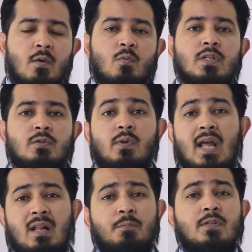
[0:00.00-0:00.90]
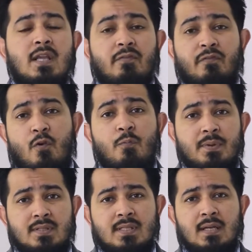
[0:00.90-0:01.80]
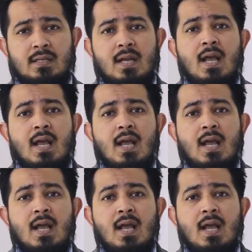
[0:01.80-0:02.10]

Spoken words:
which will help you save 4%.